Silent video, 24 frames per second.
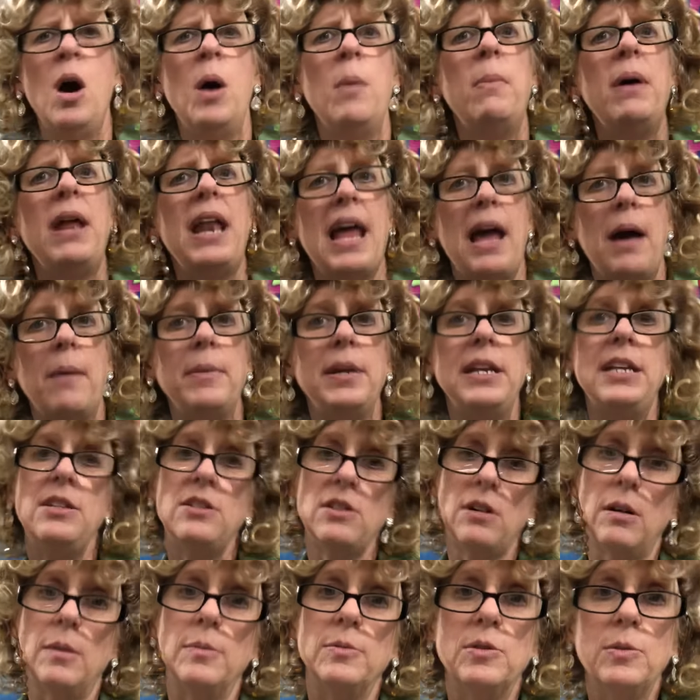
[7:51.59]
But how many
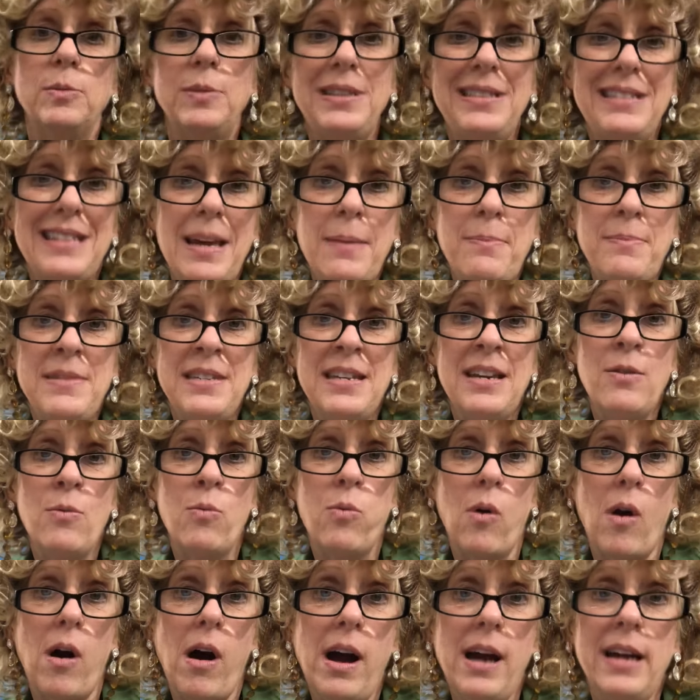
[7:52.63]
times are we tempted,
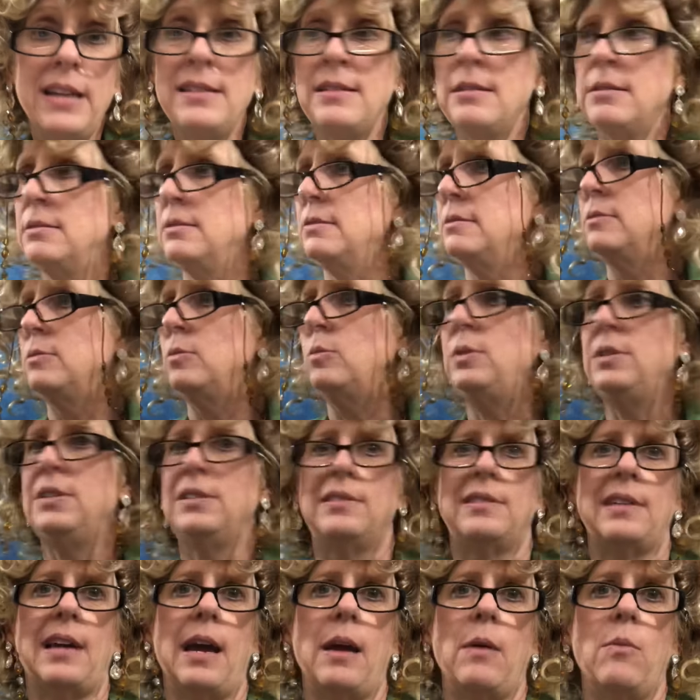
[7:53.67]
right? We
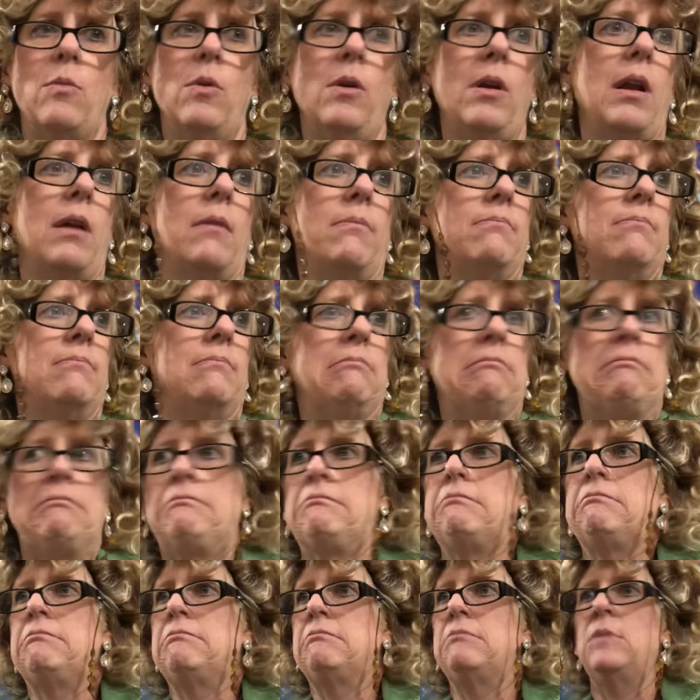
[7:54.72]
say, well, look,
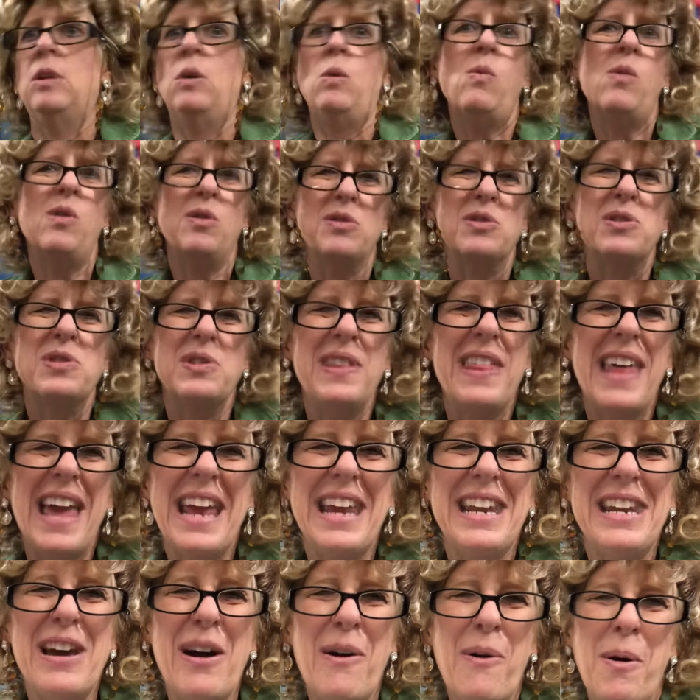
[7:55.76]
what do they
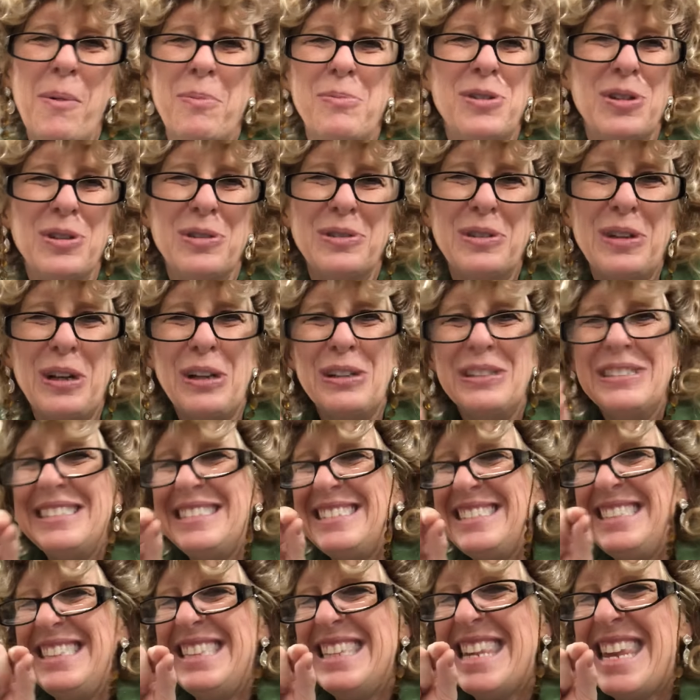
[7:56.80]
know? I'm just going to
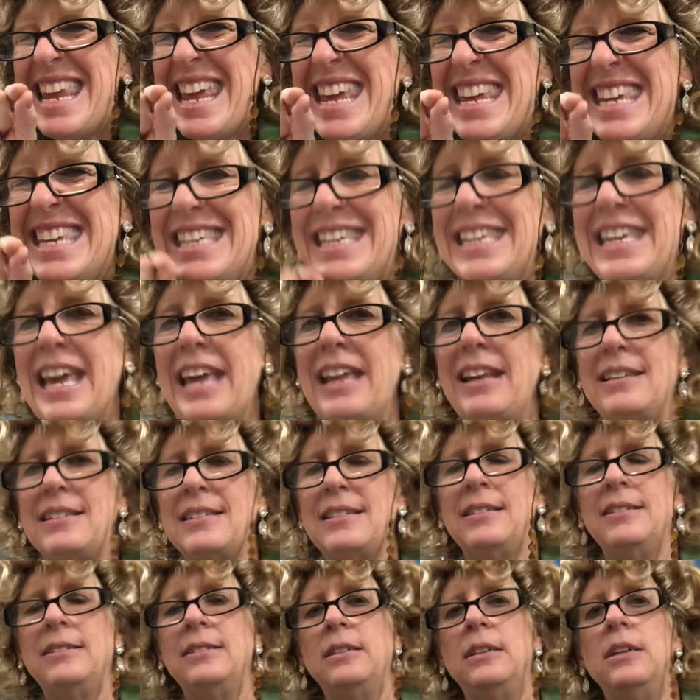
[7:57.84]
sneak
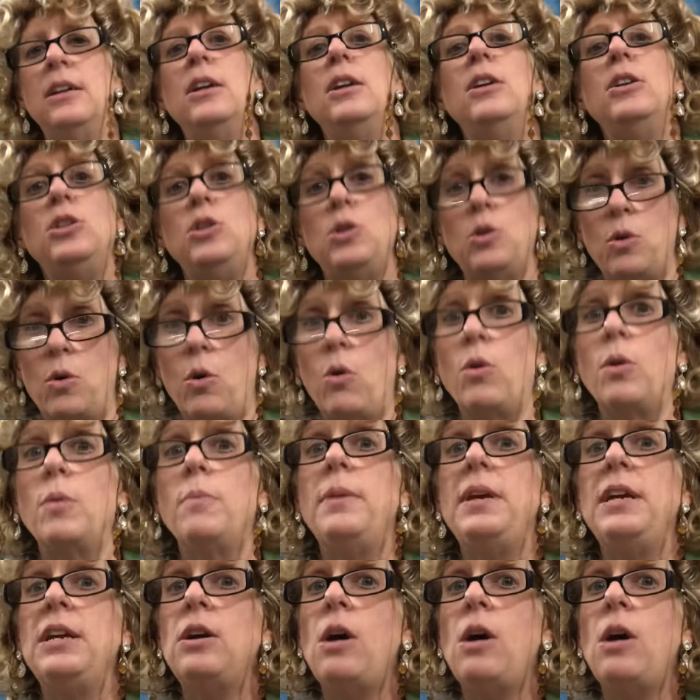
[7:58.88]
it. You're going to be